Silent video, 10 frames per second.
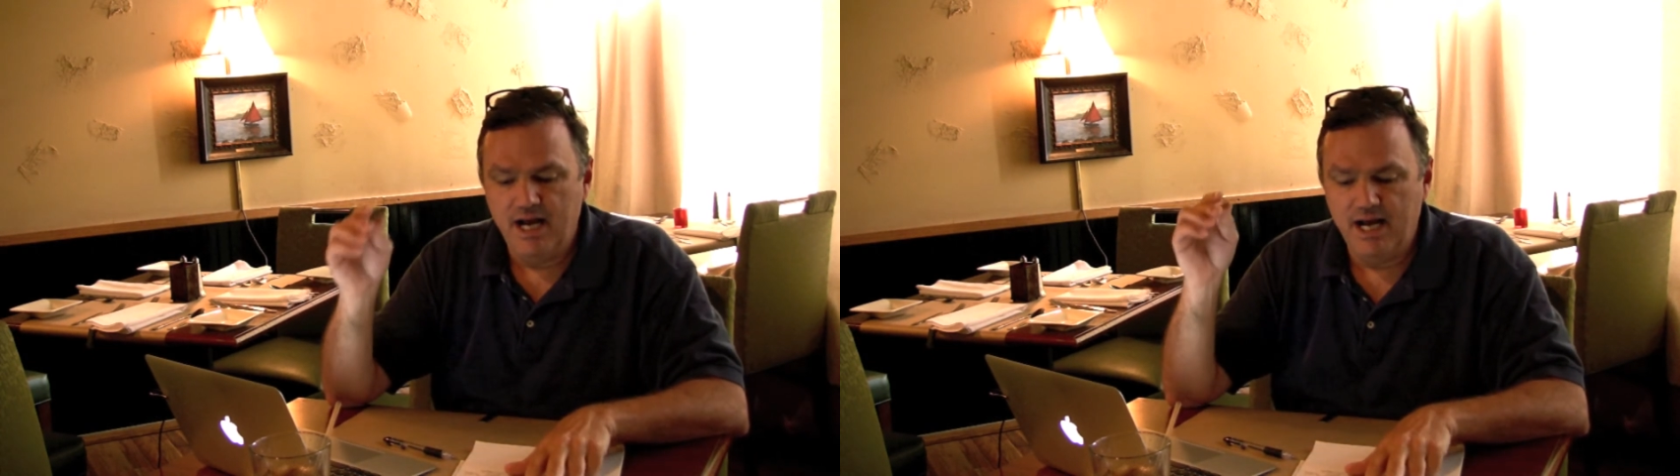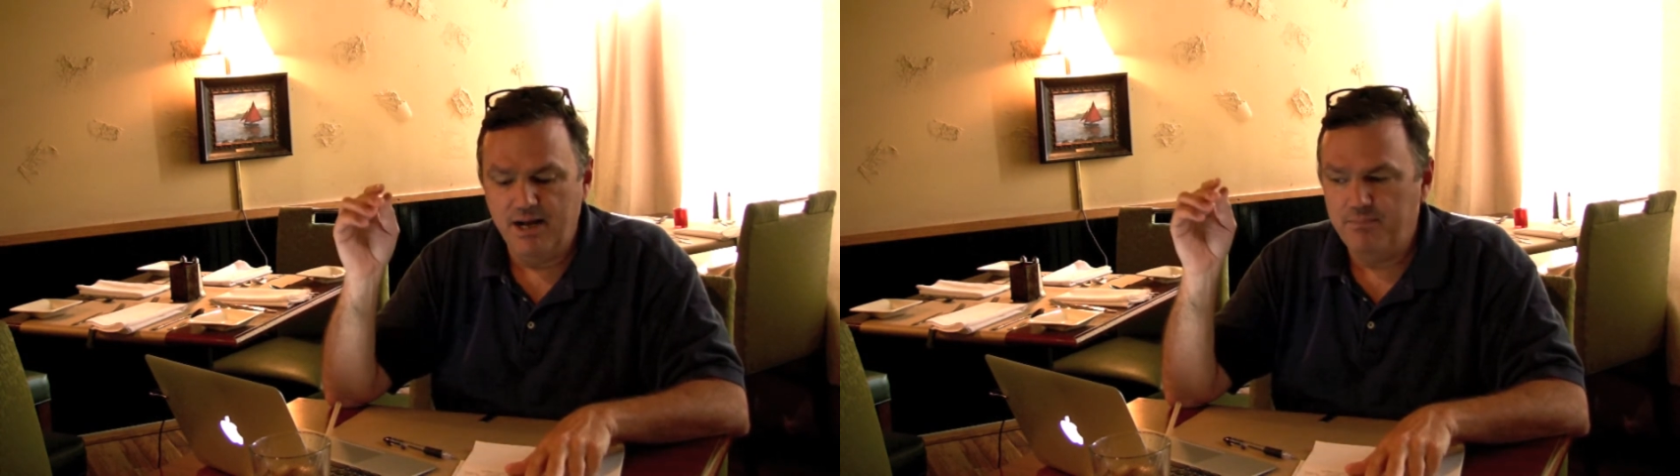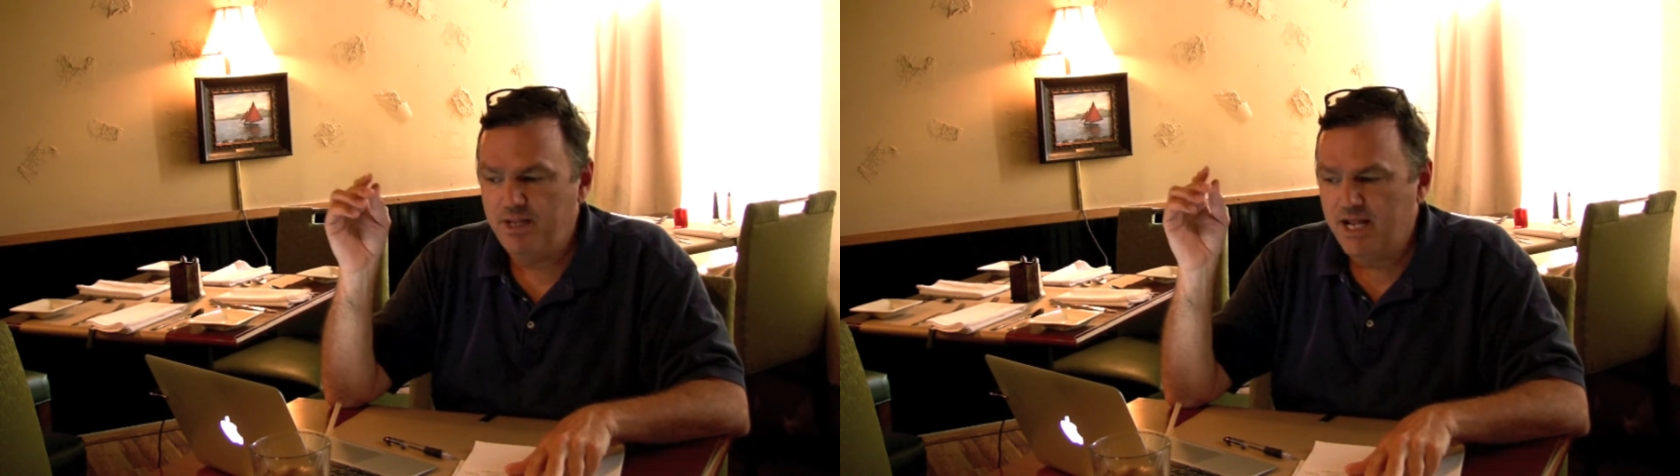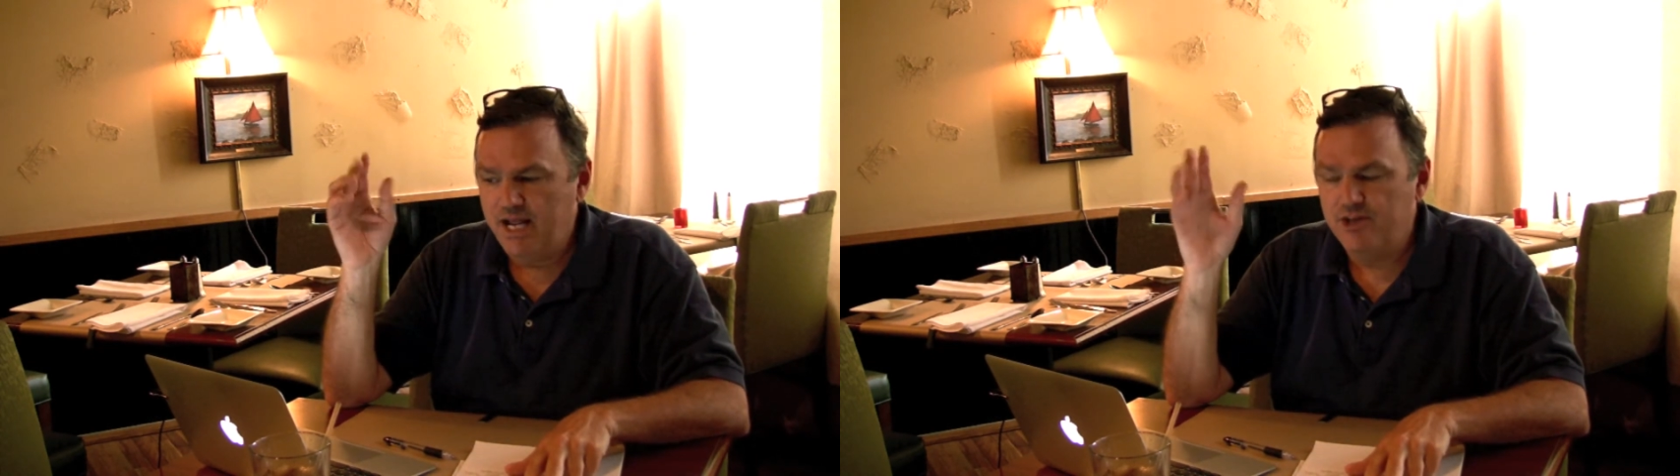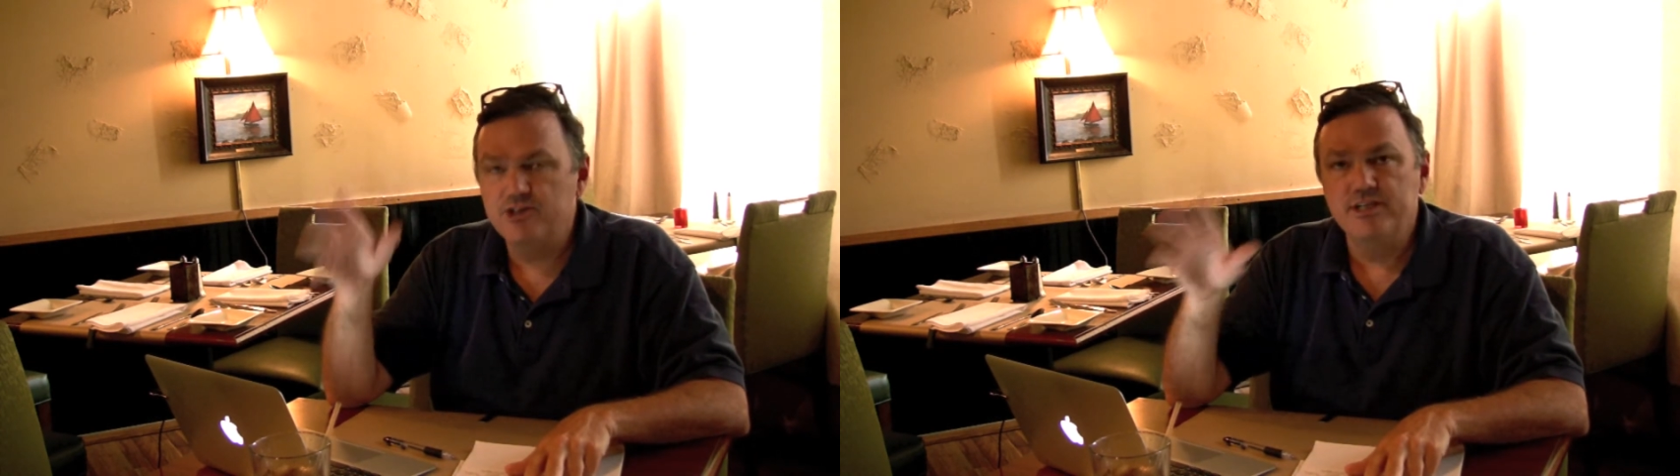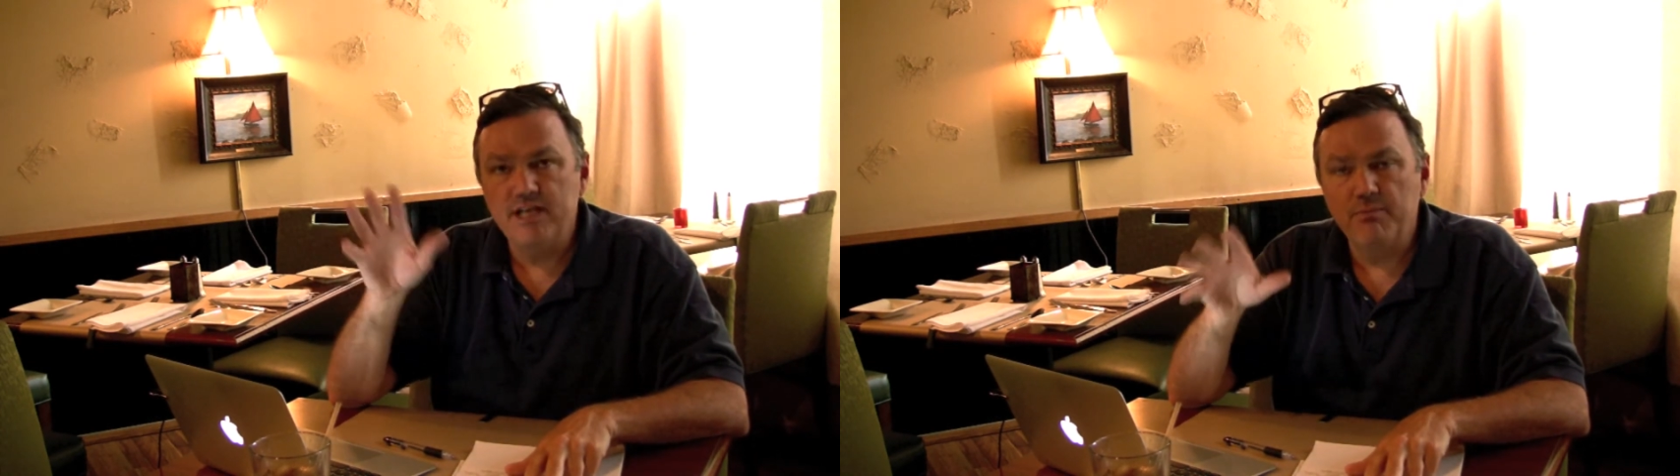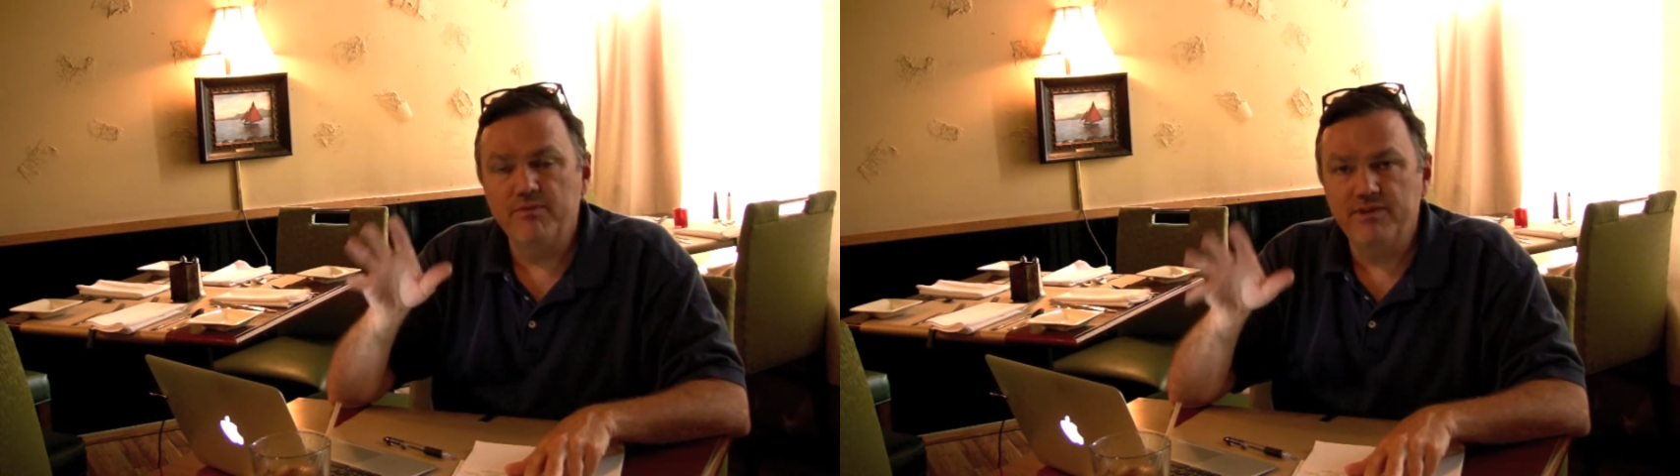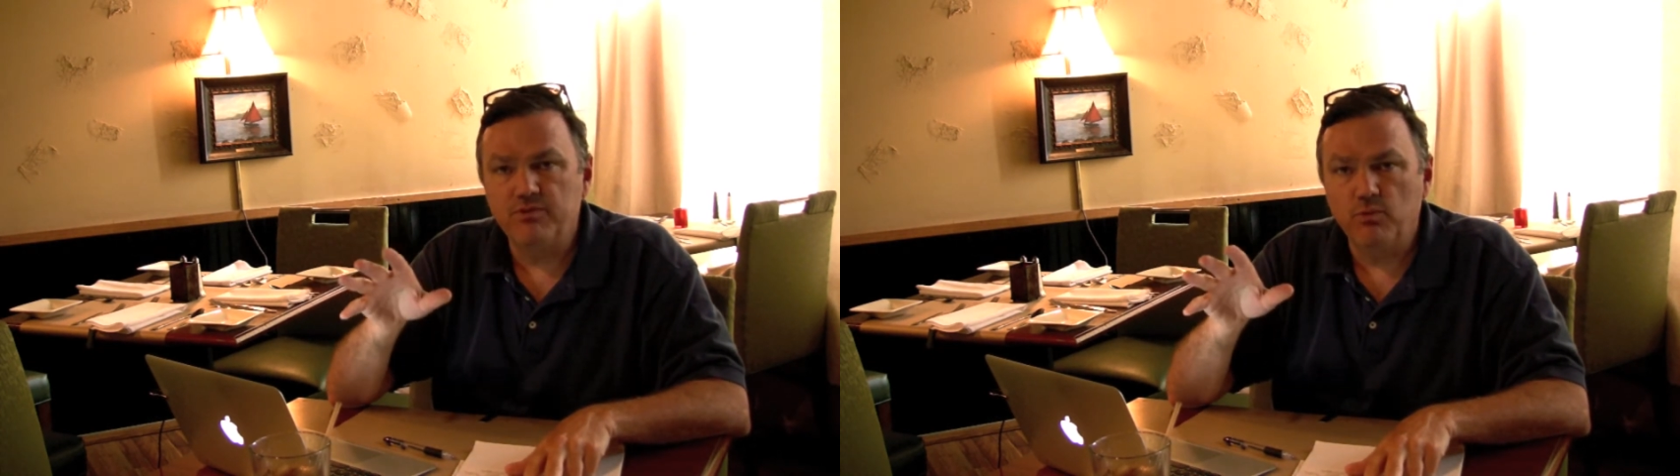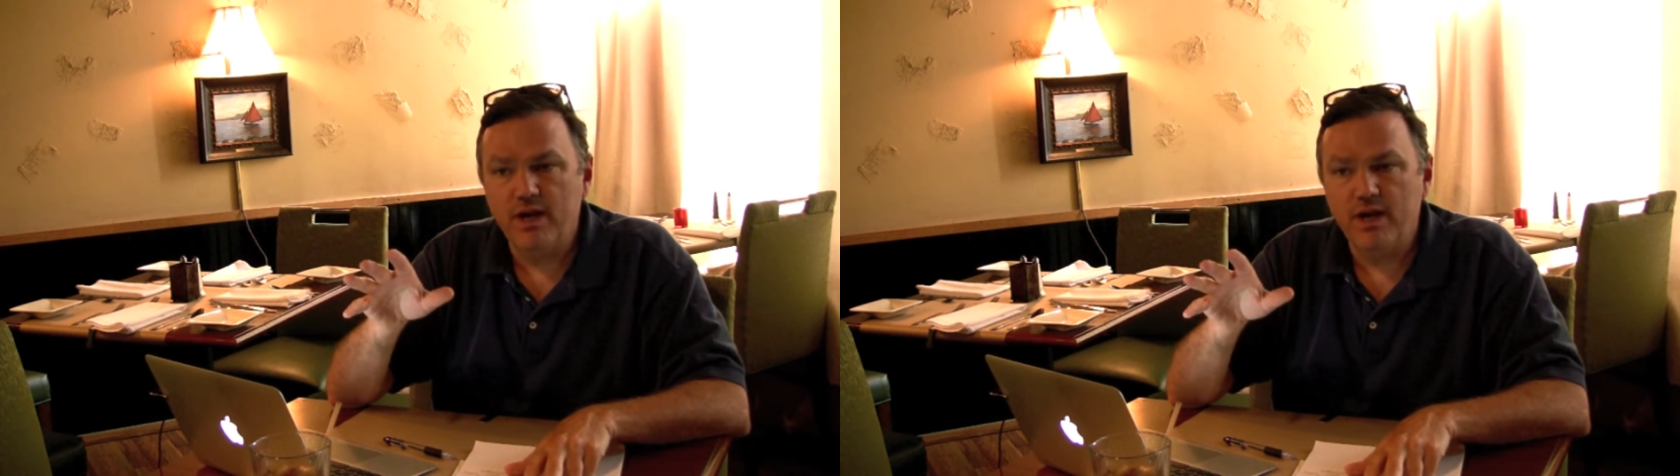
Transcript: And there's a number of different